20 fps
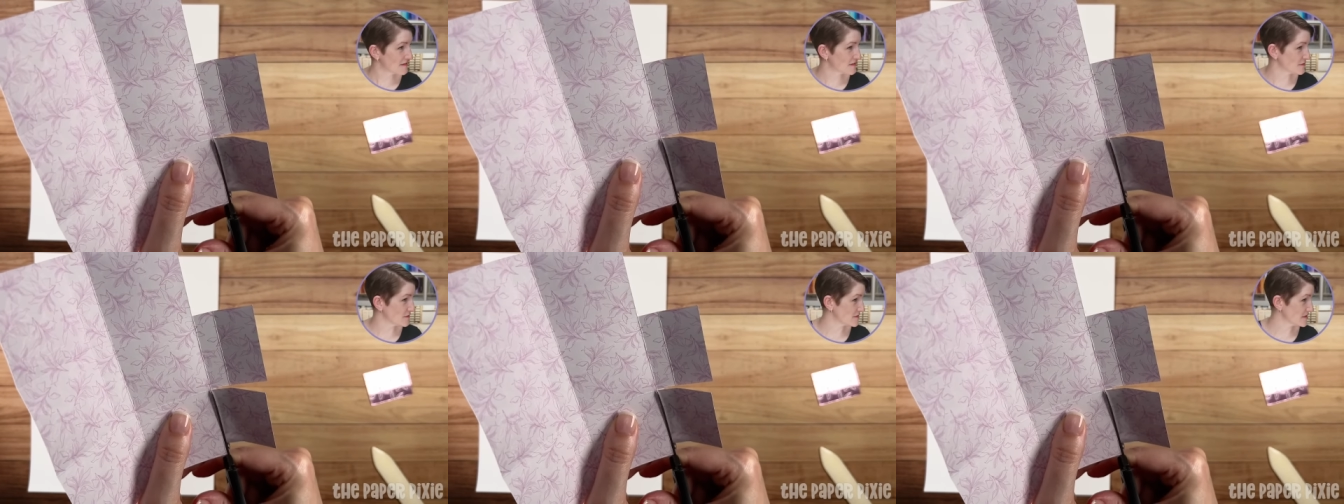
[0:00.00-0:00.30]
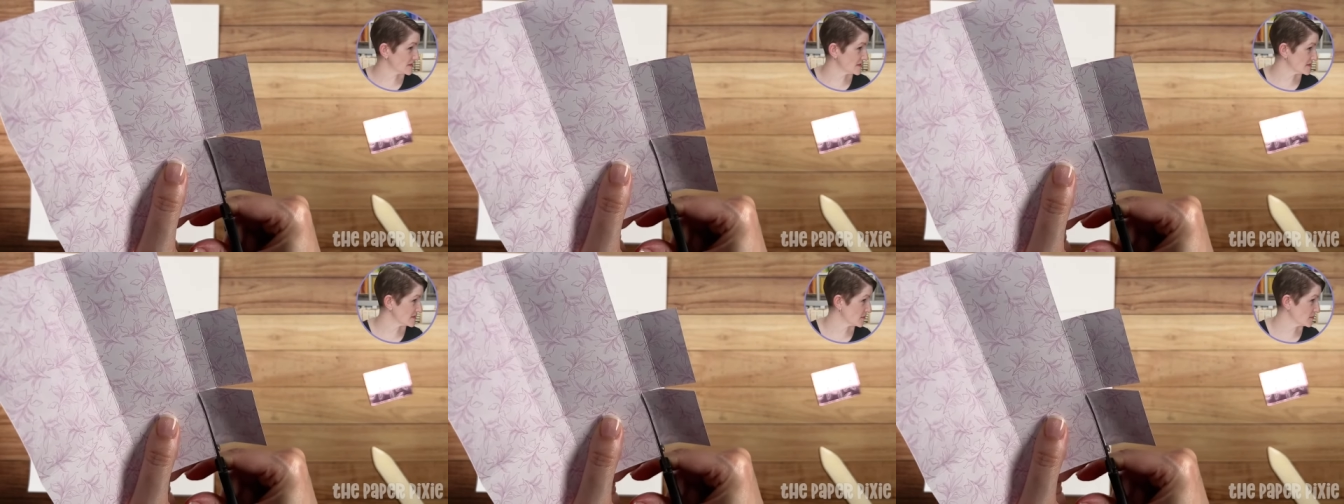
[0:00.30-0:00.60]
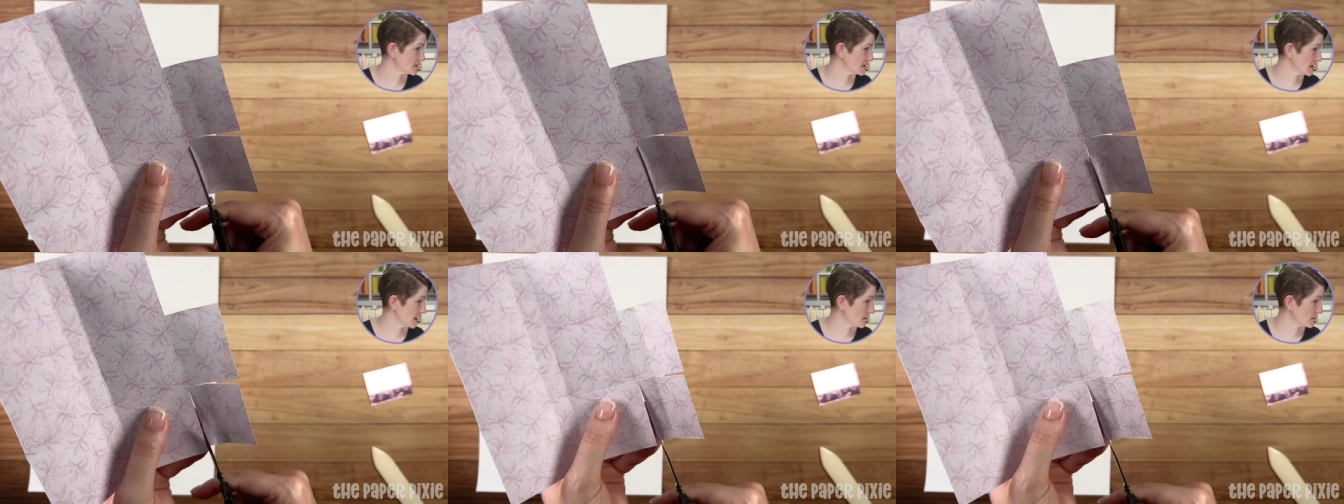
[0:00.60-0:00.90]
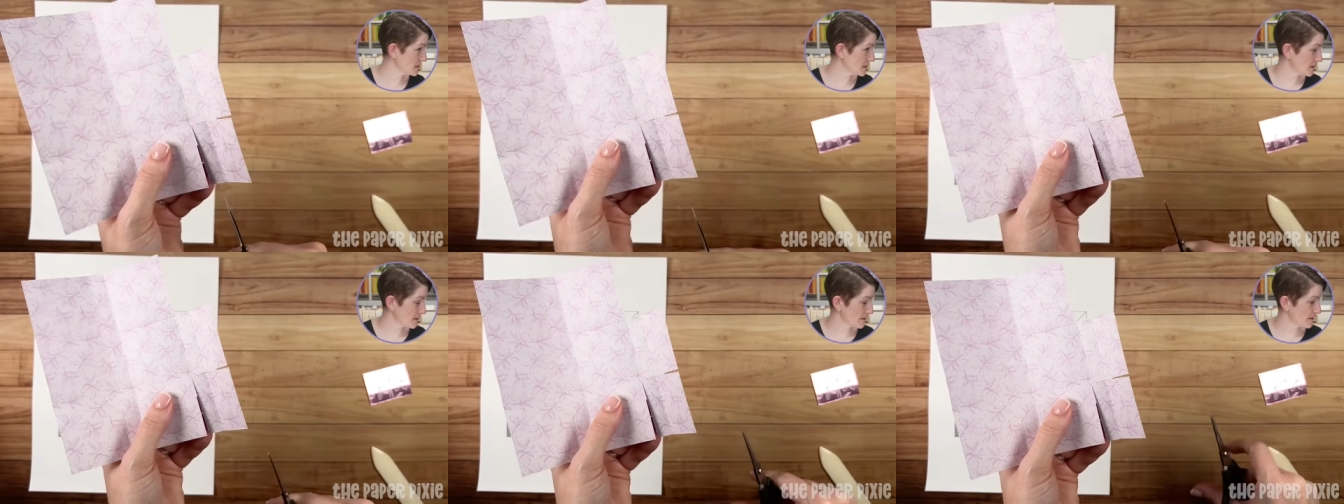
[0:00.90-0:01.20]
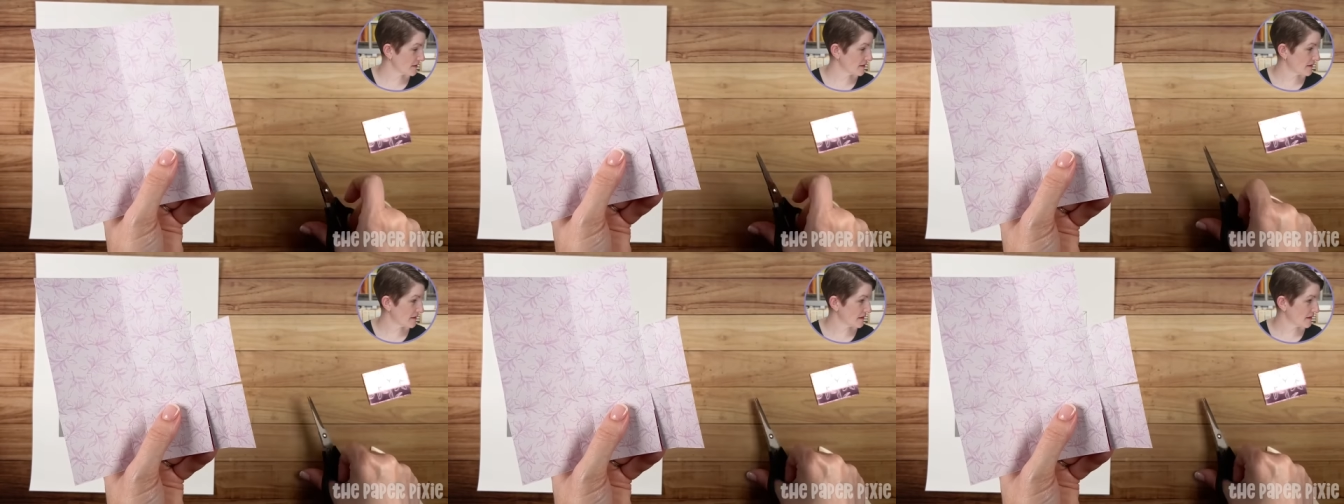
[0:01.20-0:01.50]
You see something out there?
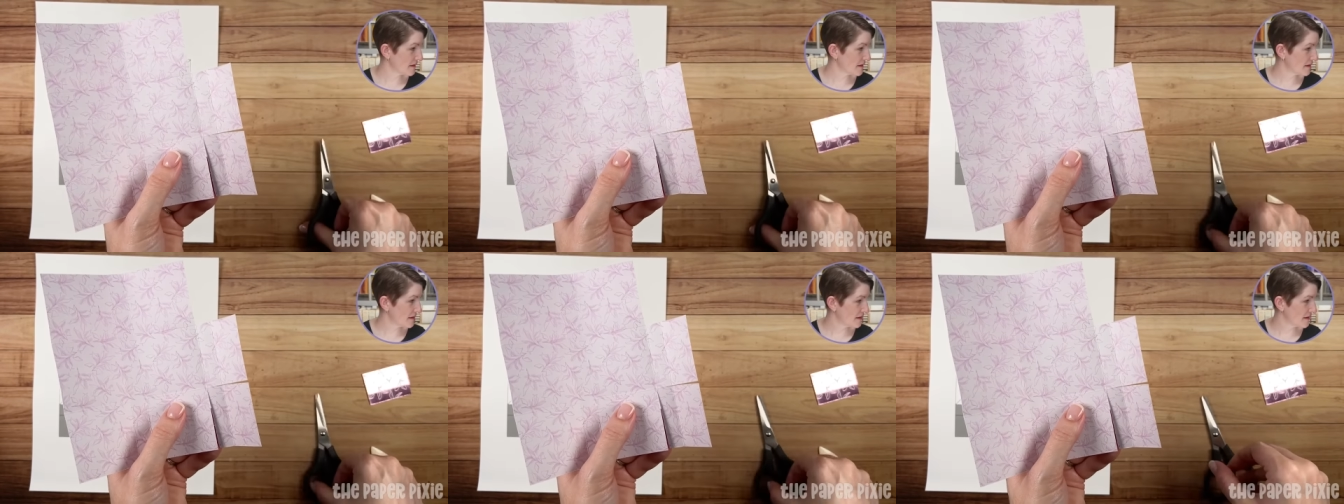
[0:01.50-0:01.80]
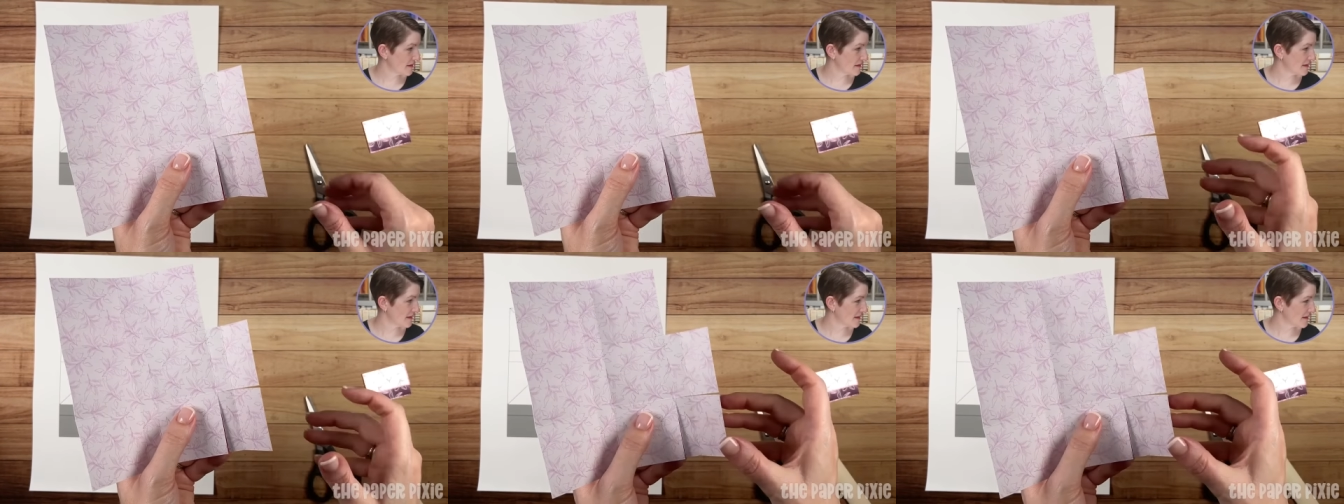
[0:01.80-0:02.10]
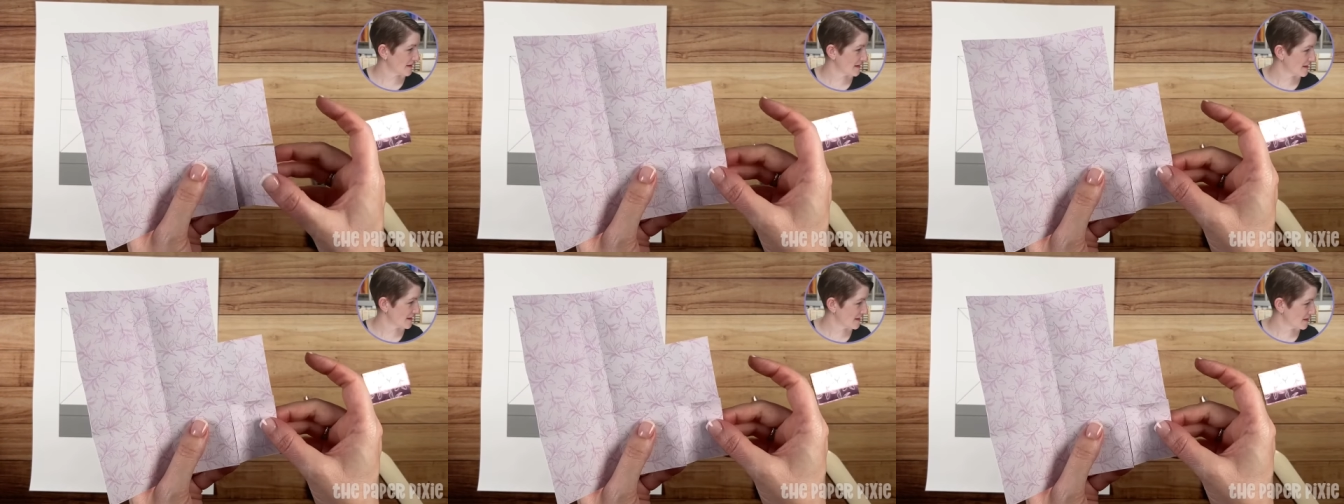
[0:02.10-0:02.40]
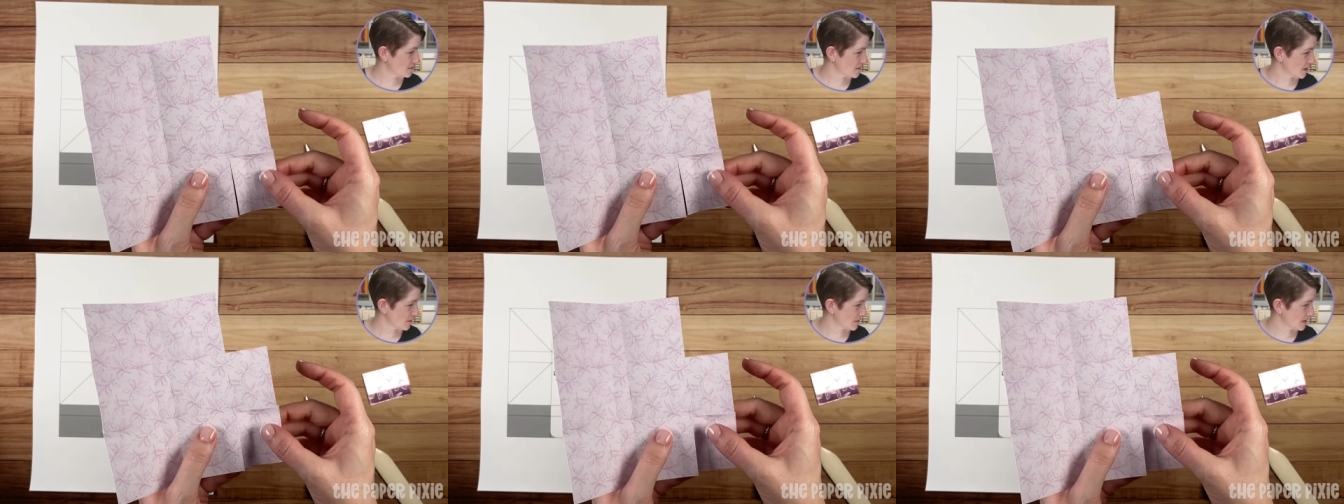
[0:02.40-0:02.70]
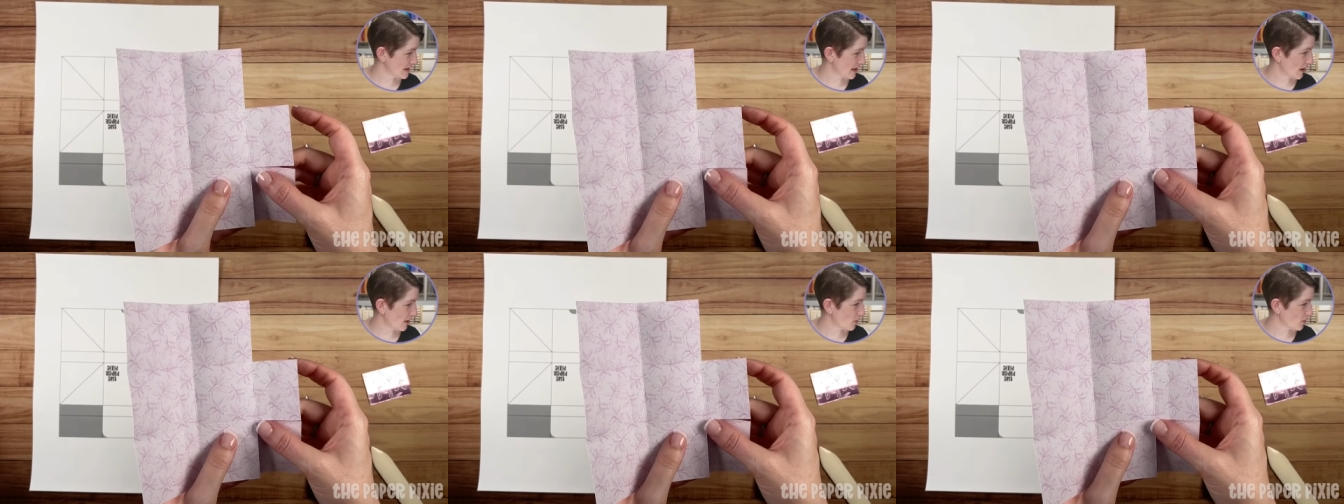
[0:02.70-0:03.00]

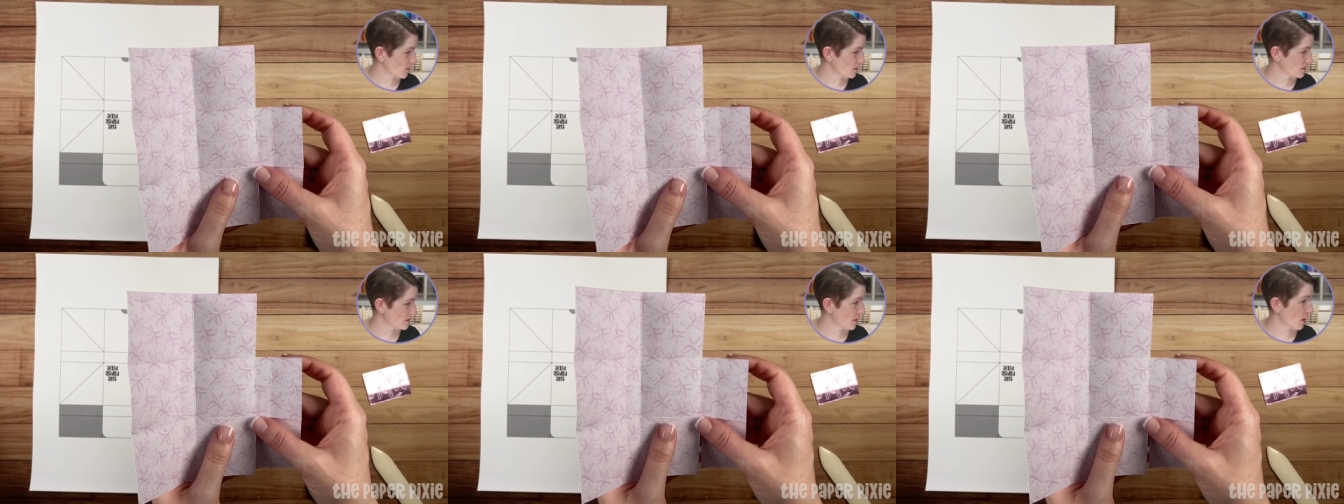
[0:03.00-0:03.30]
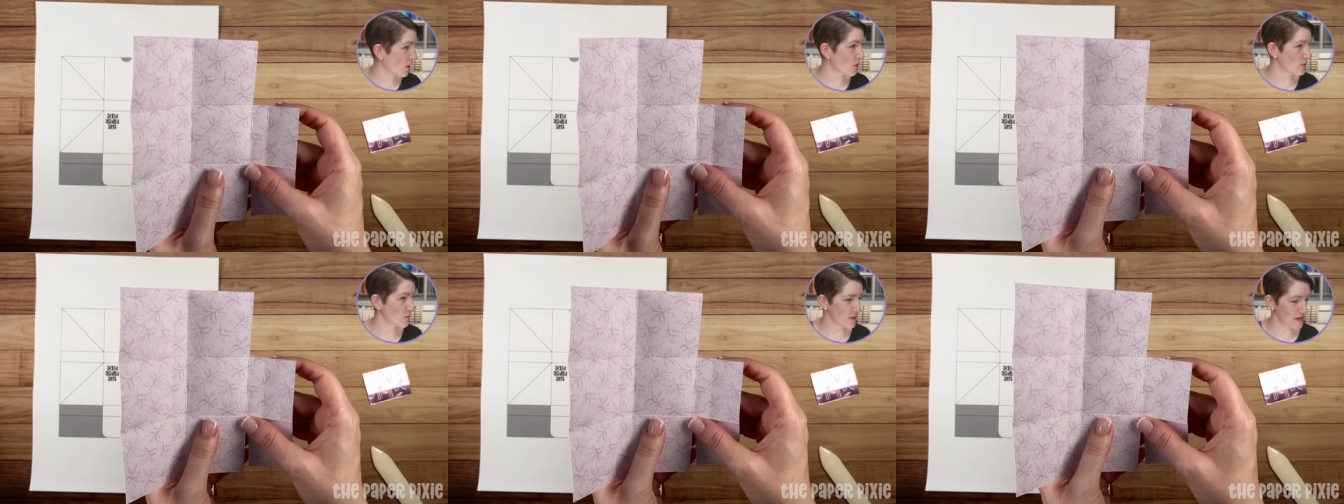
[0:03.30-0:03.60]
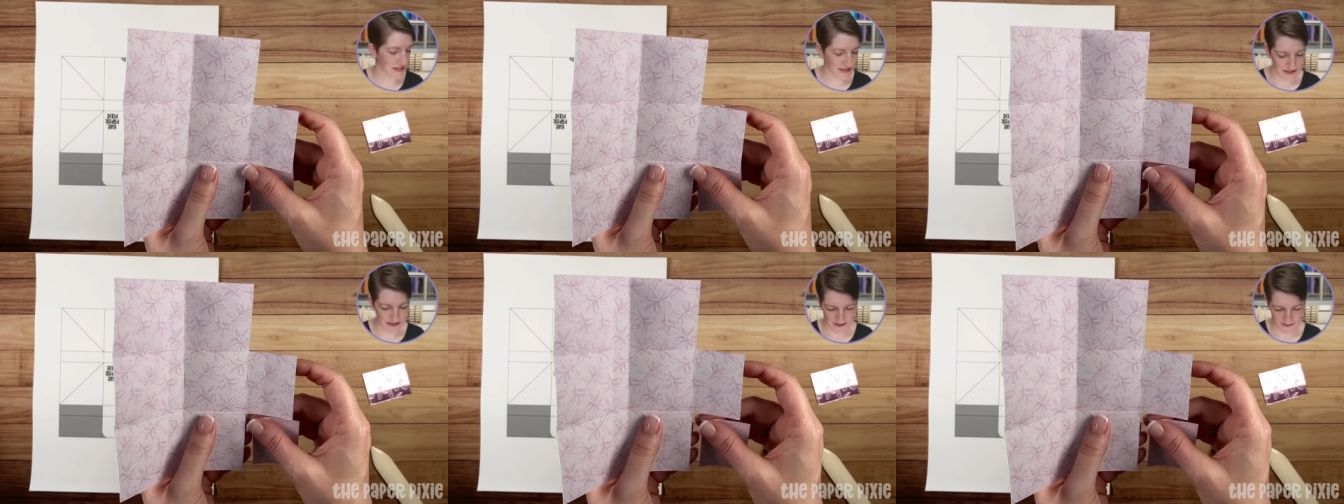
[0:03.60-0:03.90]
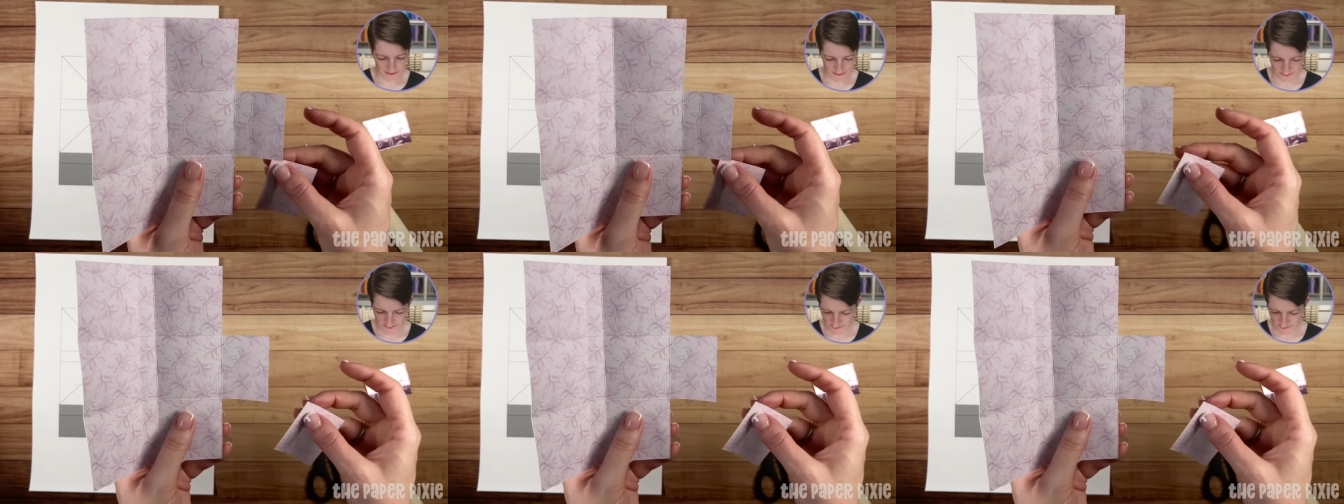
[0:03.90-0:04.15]
Maybe an owl. Oh, Wendy.